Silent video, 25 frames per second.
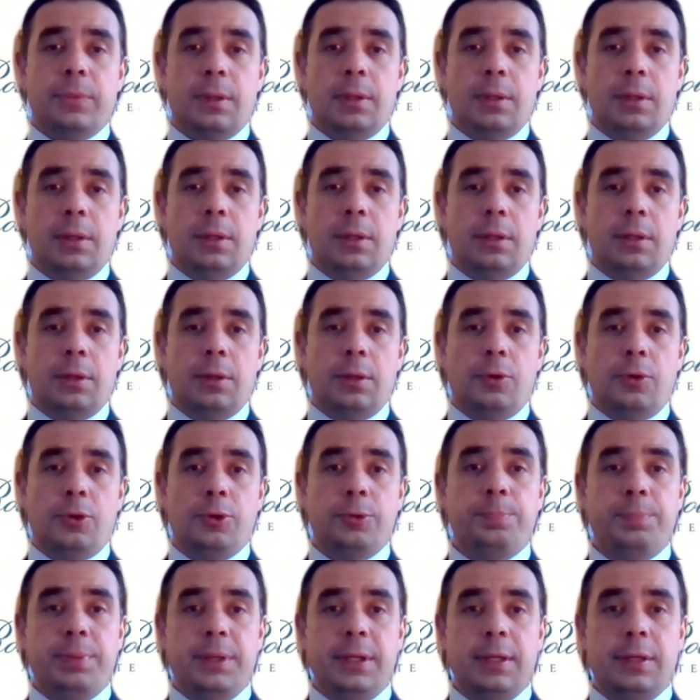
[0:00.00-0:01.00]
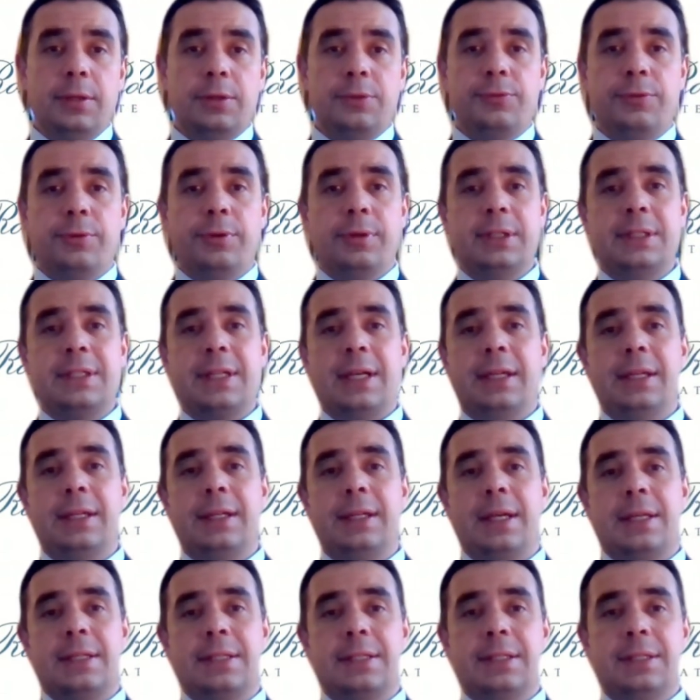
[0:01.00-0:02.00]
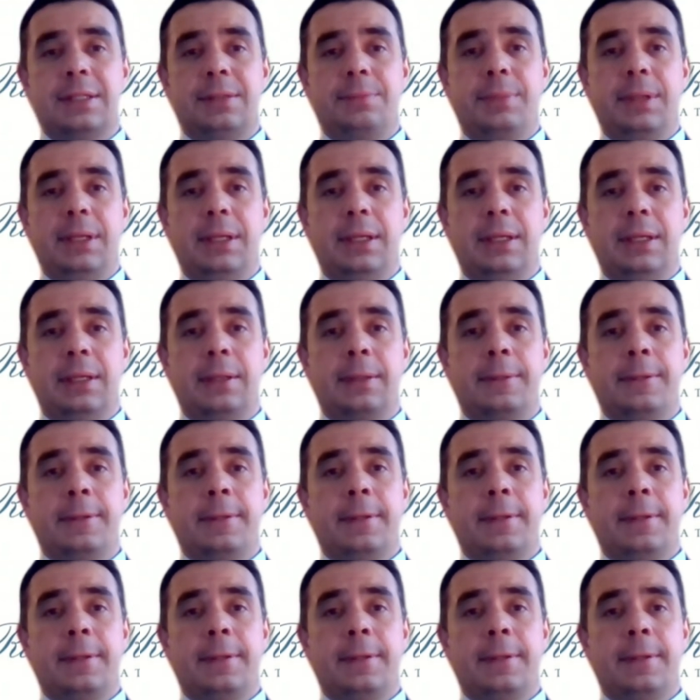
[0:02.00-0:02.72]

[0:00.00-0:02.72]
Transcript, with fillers: a, good period for Italian asset being